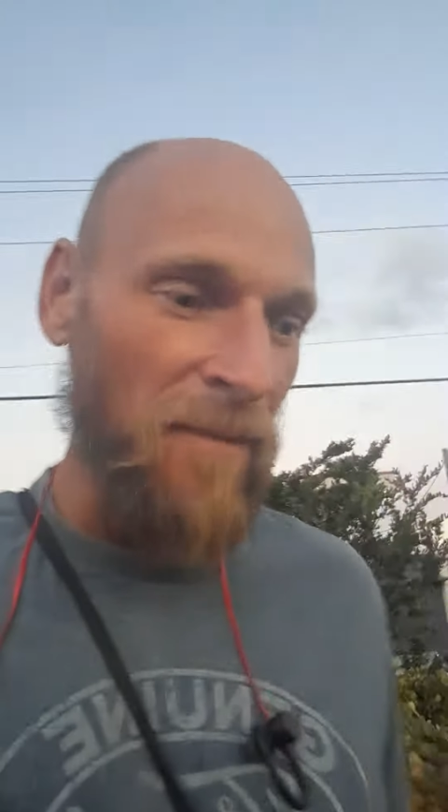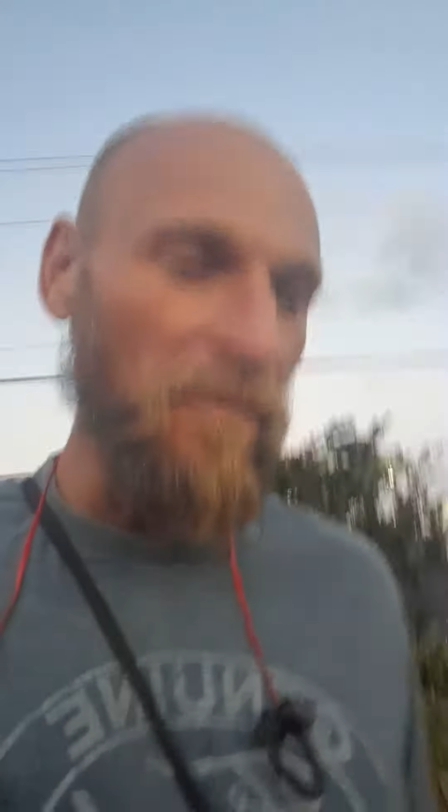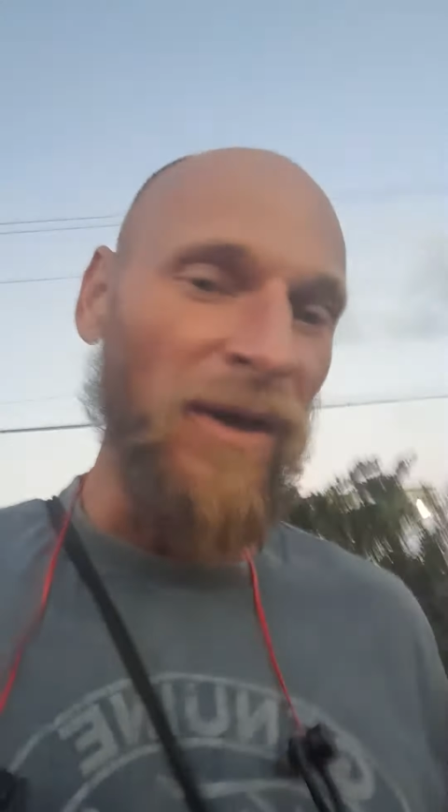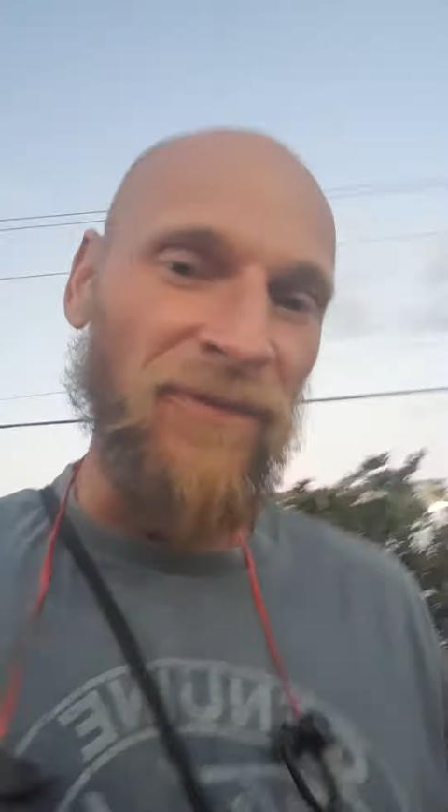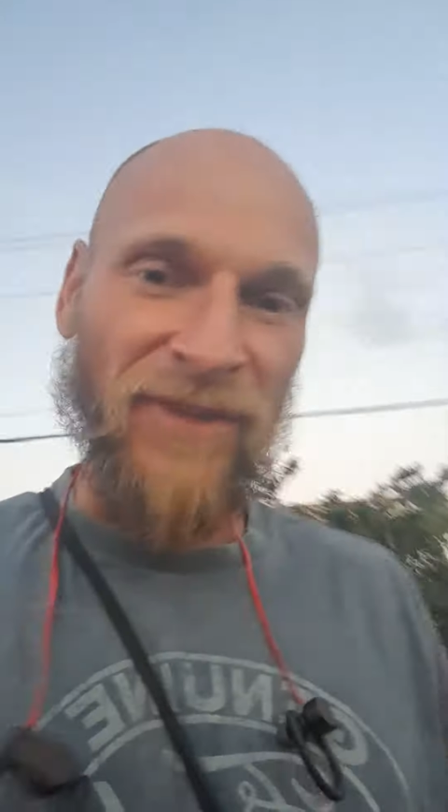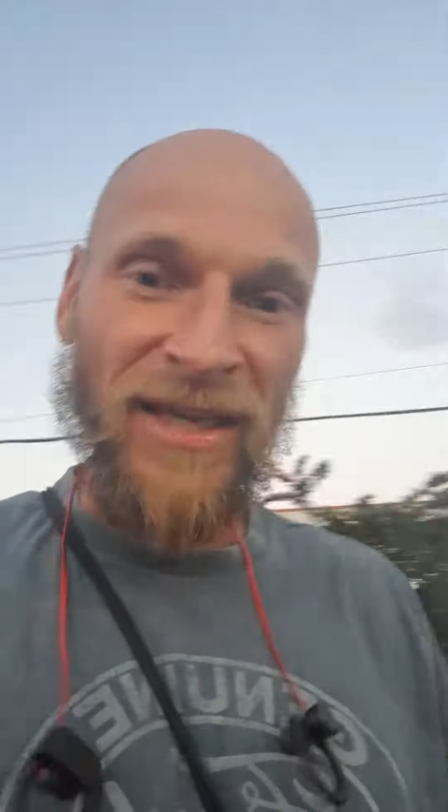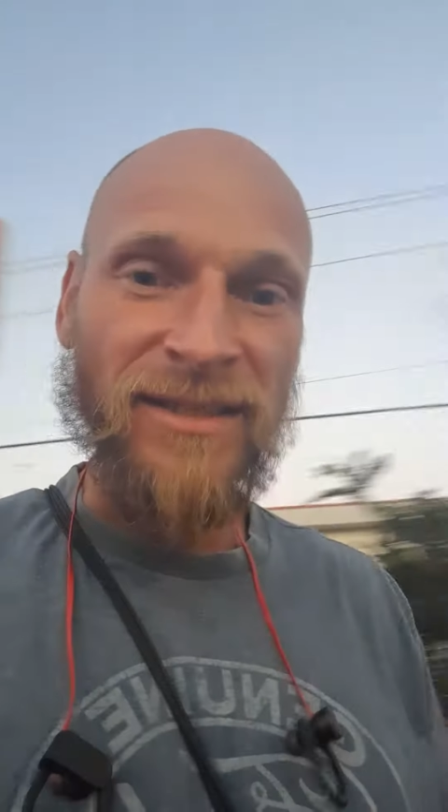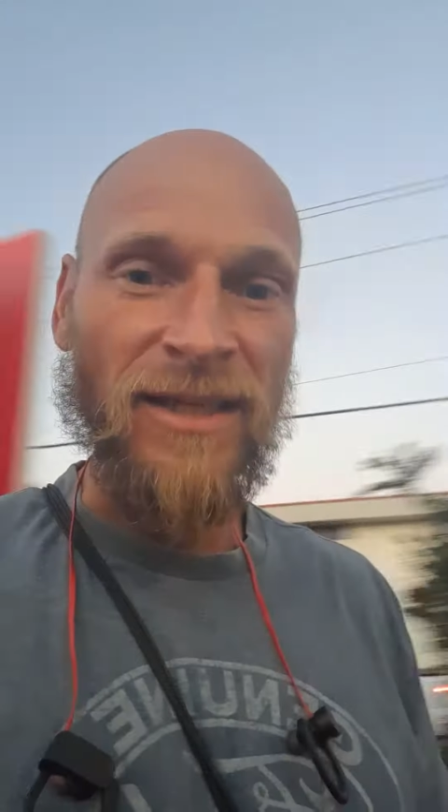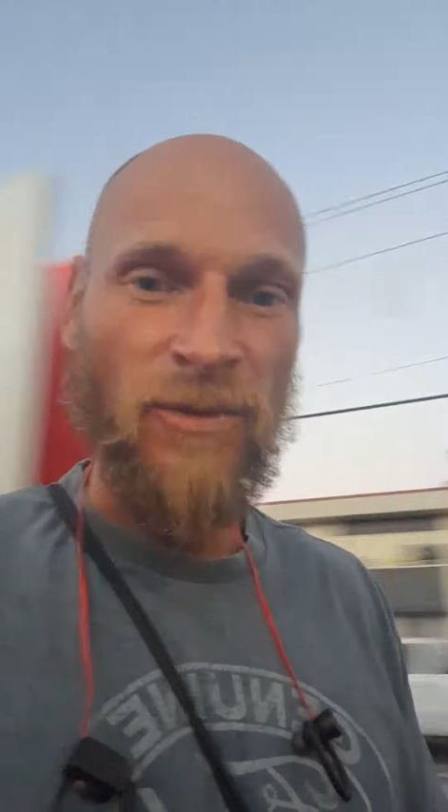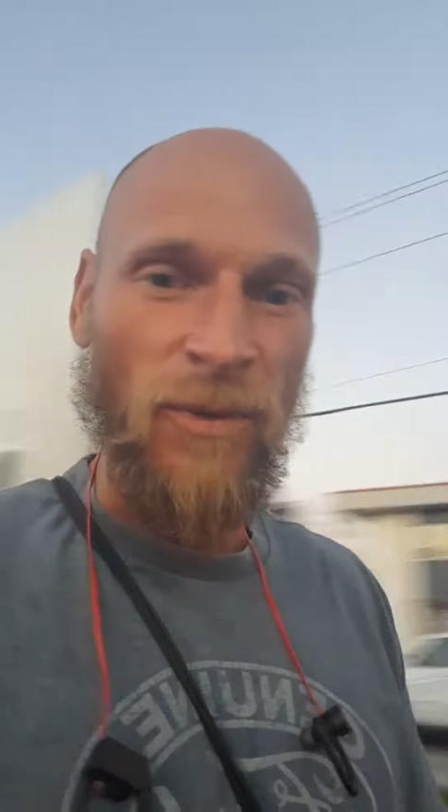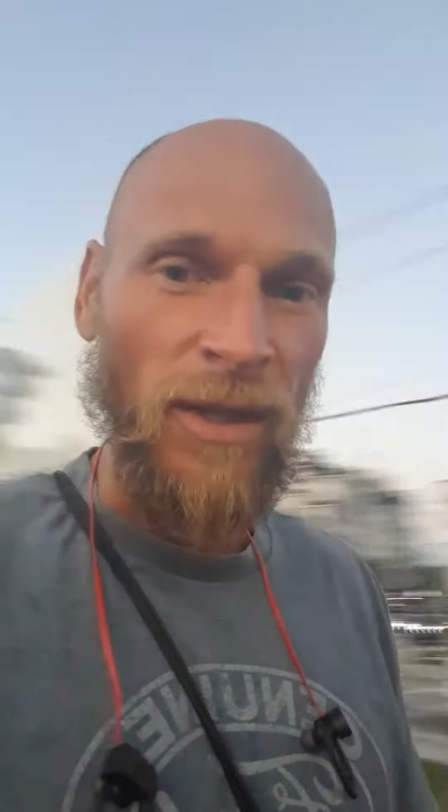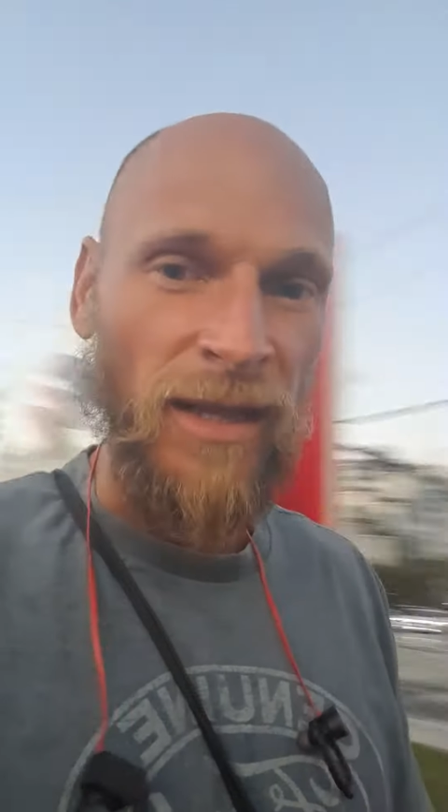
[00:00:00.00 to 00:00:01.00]
But this
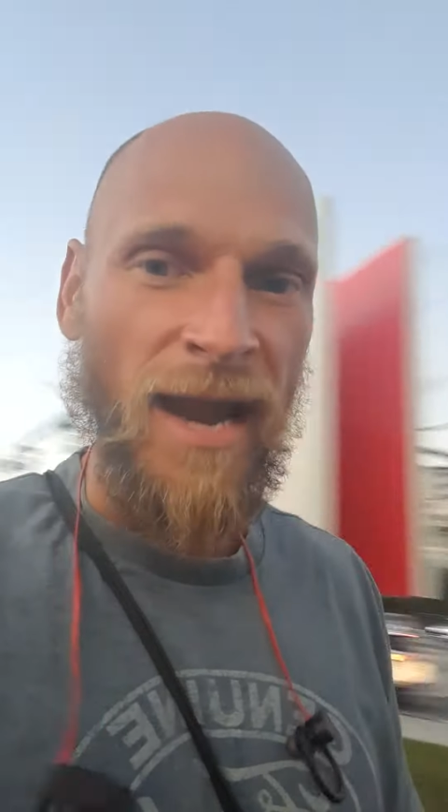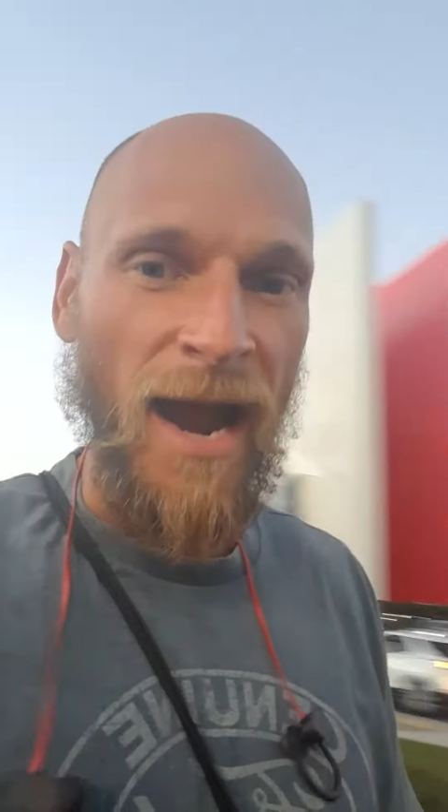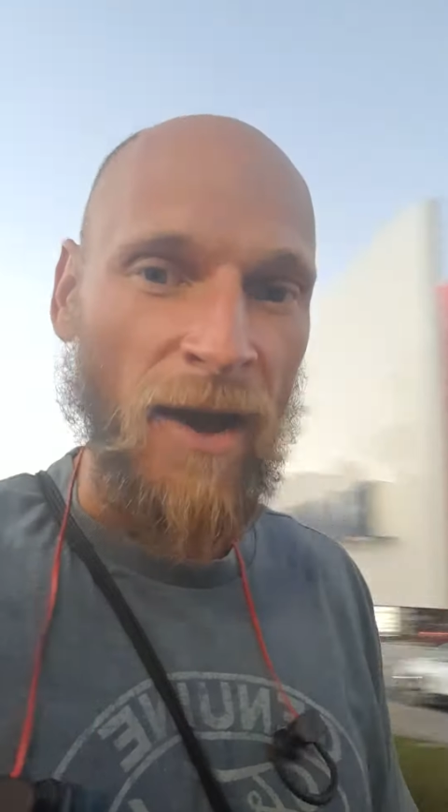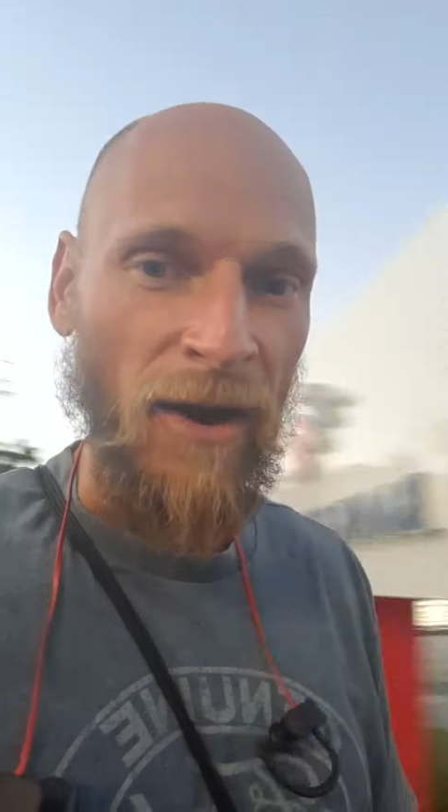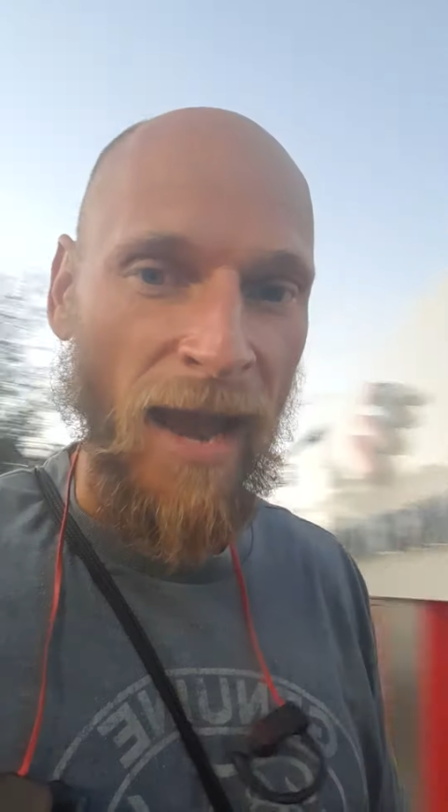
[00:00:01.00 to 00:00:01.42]
is really how